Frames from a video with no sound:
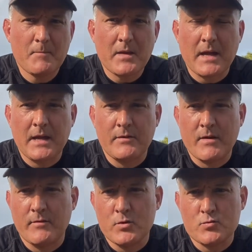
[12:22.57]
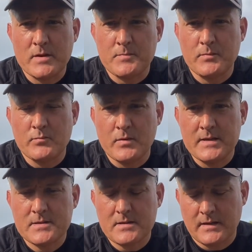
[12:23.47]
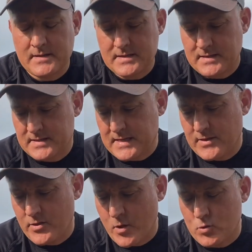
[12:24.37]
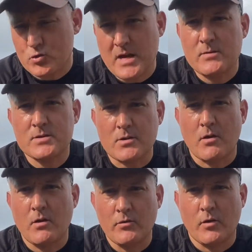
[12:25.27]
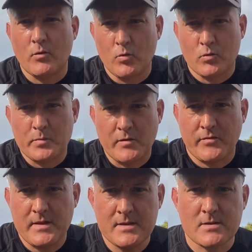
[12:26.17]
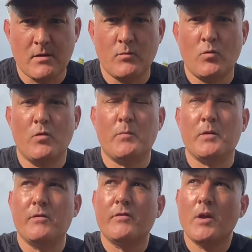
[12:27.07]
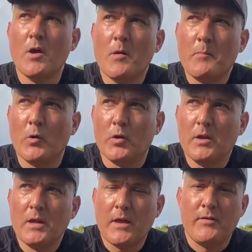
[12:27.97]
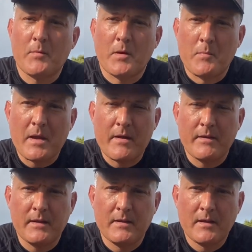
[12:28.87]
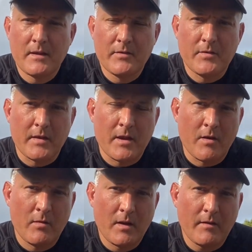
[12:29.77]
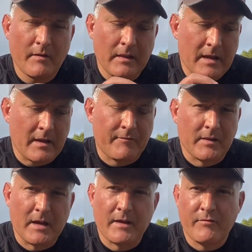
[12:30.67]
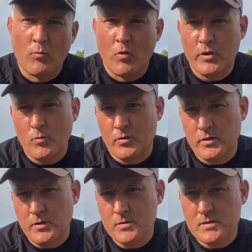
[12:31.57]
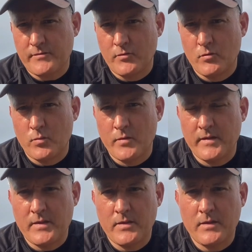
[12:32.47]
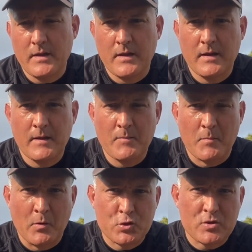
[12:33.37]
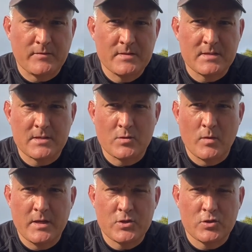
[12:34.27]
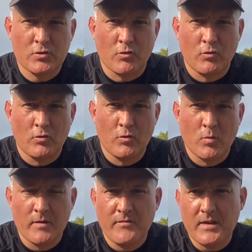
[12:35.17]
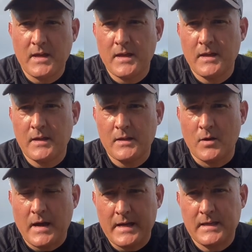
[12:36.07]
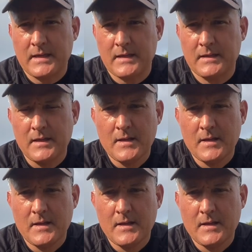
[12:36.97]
and the Revolution Race, and as I said, those trousers are not waterproof. These aren't waterproof, but if you're comparing, you know, like for like for what you want to use it for within a bushcrafting situation, or within, you know, hiking,